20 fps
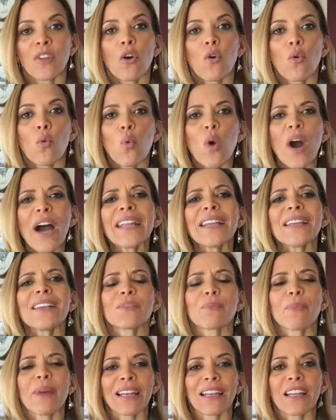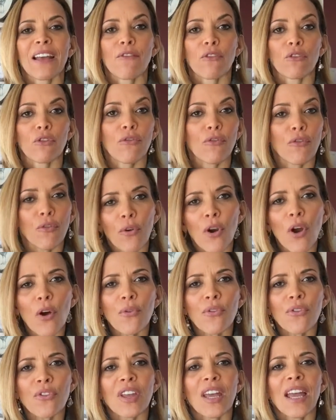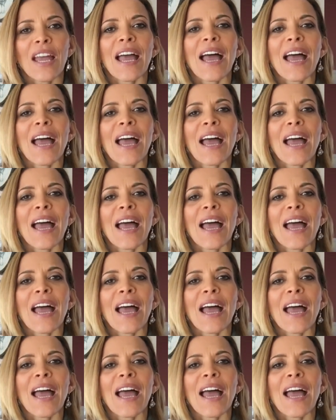what is my level of growth,